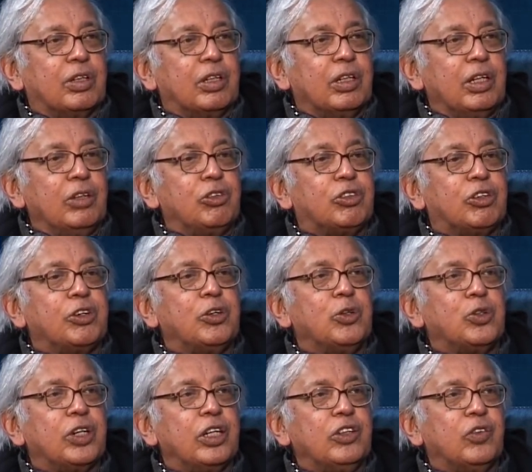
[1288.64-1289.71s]

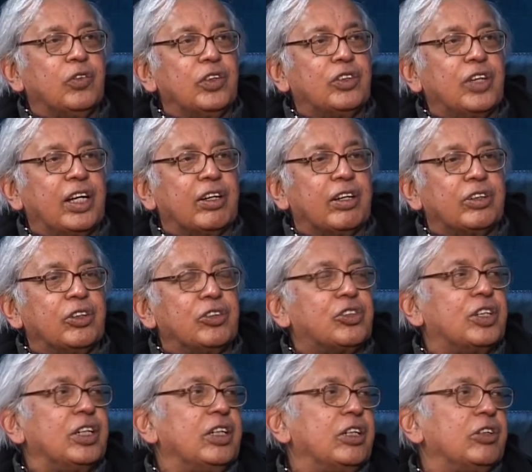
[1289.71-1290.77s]
institutions which are
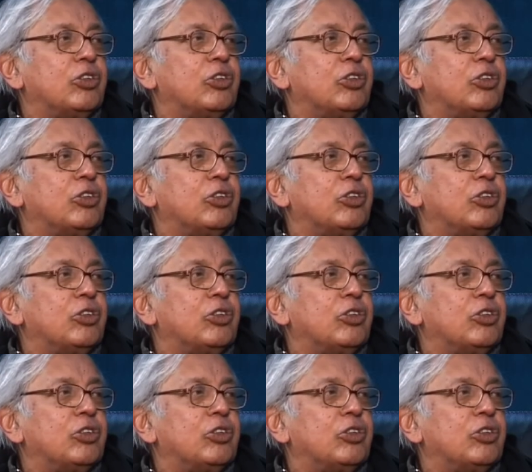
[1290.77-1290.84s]
registered at